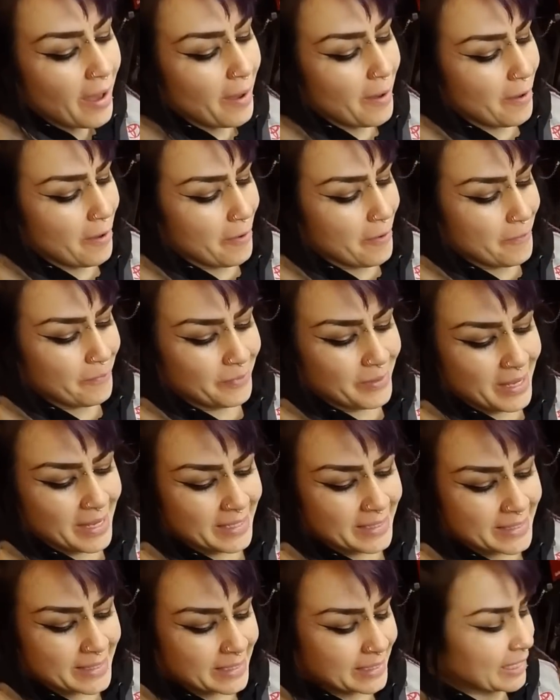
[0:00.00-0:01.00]
Um,
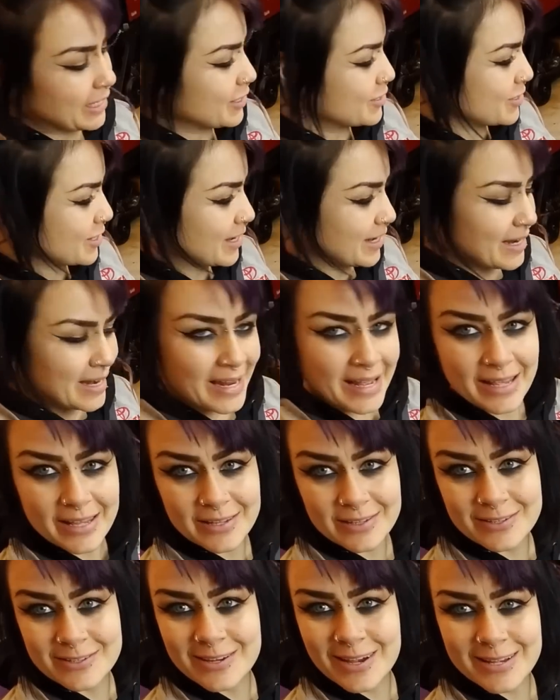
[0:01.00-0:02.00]
installation
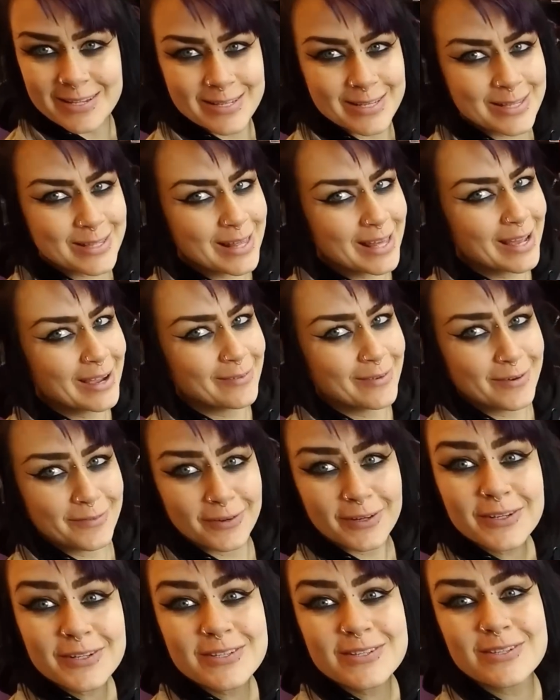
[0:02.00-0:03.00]
is just the
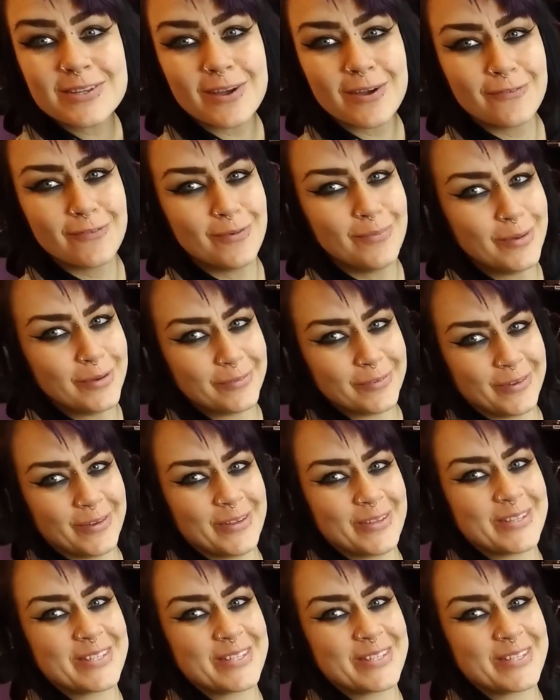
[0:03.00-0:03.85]
reverse of removal.